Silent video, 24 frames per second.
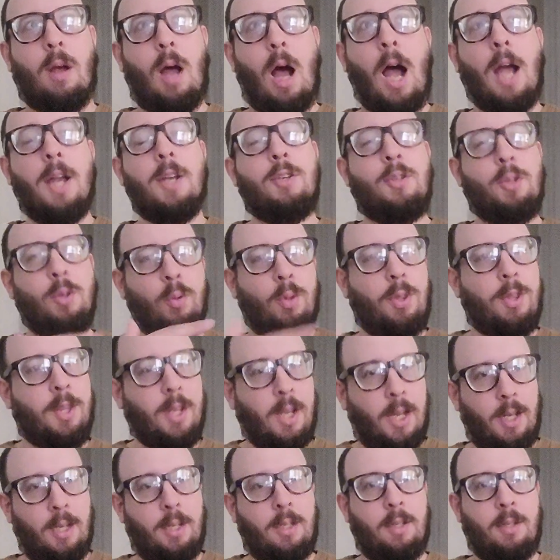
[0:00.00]
I do
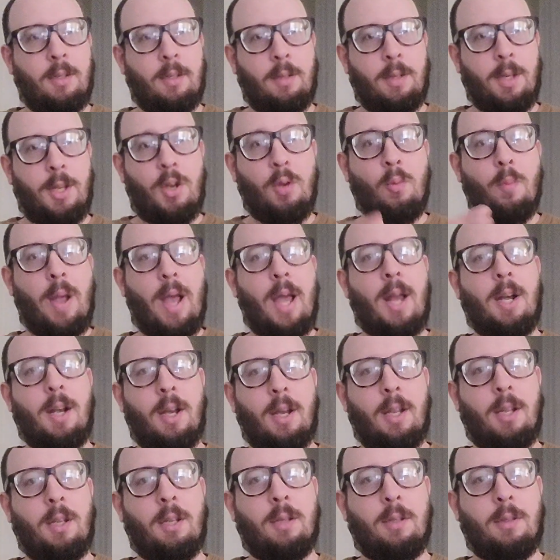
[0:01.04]
think
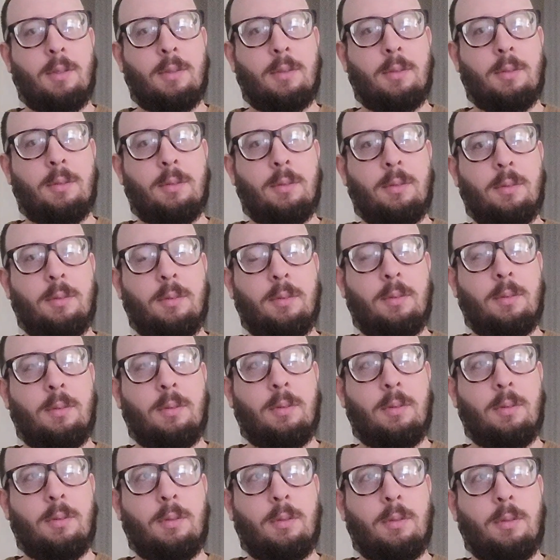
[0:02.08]
humanity
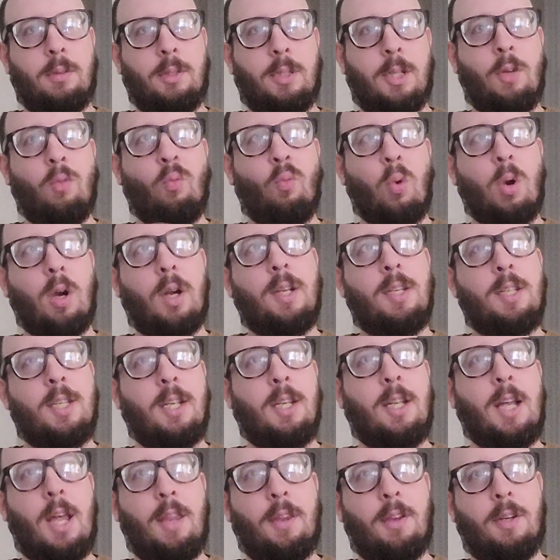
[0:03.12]
can work
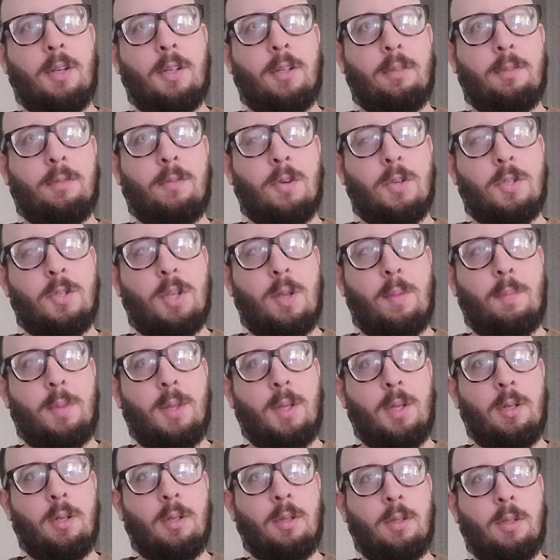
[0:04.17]
together for
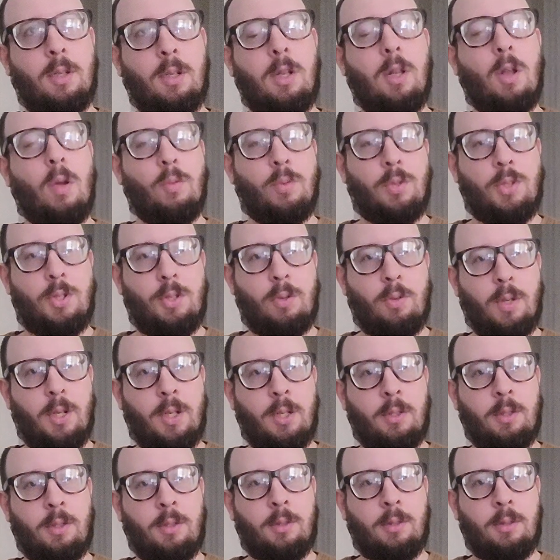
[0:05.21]
something close to it.
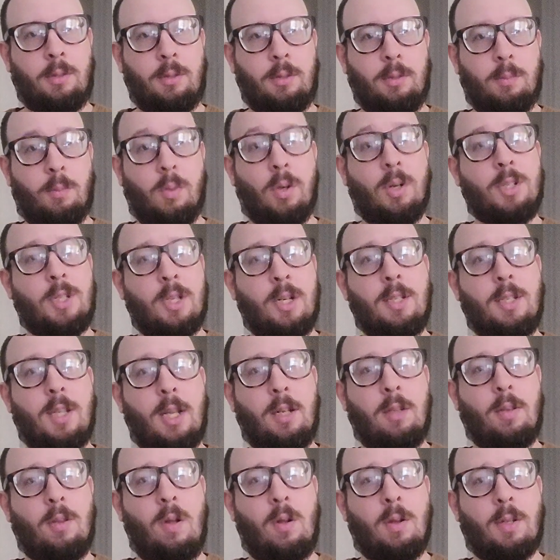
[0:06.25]
But it's going to
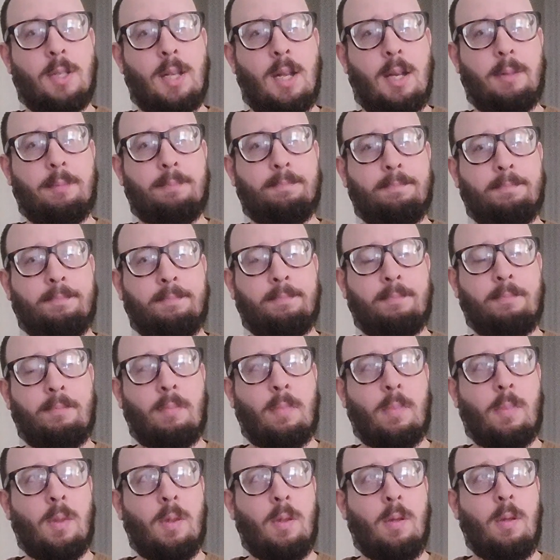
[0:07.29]
take a long time.
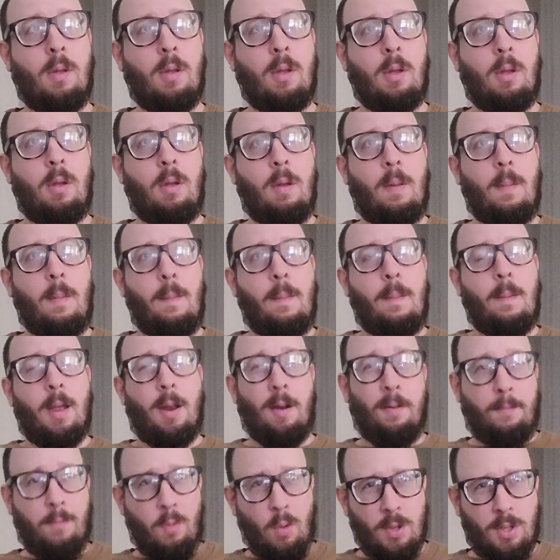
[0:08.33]

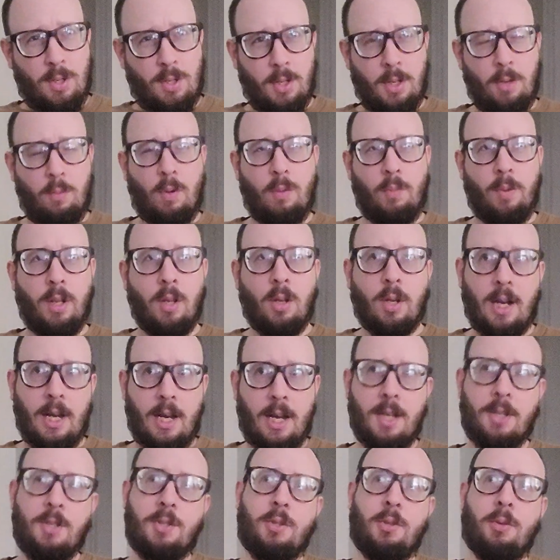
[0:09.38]
And unfortunately, when we look at
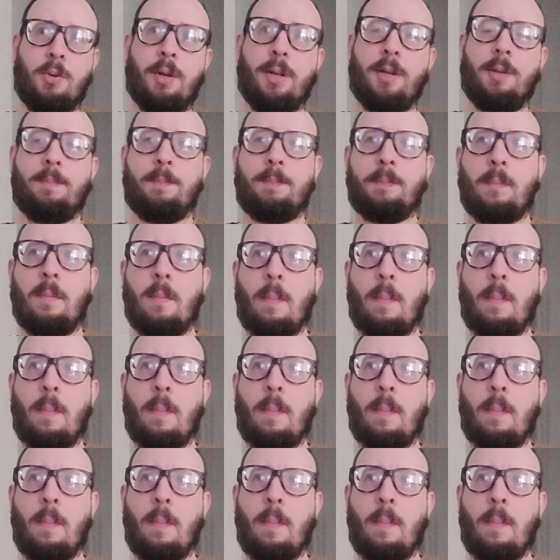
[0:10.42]
history,